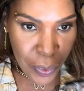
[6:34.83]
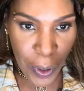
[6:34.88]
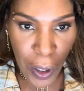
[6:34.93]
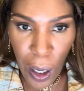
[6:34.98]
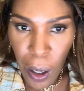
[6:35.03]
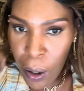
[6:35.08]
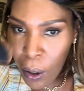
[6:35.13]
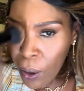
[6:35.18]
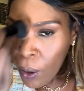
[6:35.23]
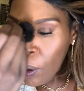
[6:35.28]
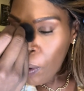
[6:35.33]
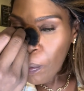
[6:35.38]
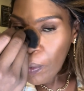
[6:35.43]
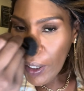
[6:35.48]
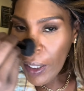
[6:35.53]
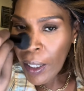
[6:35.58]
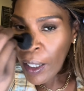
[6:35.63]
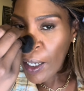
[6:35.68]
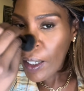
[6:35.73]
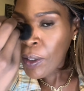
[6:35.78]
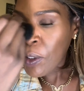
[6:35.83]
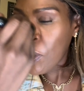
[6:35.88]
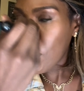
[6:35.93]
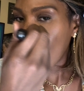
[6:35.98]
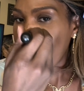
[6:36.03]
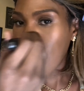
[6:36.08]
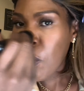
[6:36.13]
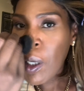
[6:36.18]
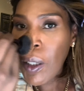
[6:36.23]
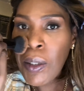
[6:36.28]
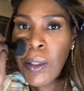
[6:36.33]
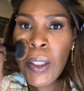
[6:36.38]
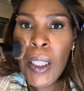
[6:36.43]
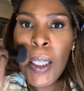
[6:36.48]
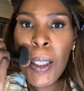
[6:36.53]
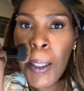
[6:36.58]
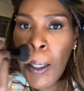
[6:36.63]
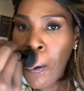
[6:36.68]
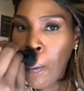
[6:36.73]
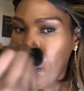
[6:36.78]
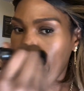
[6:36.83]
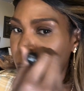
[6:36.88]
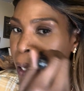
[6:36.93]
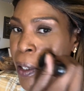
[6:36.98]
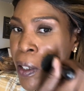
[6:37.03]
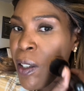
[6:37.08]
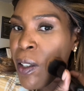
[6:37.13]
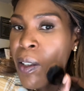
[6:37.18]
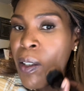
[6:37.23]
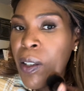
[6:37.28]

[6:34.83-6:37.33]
Oh my gosh, it smells like cupcake.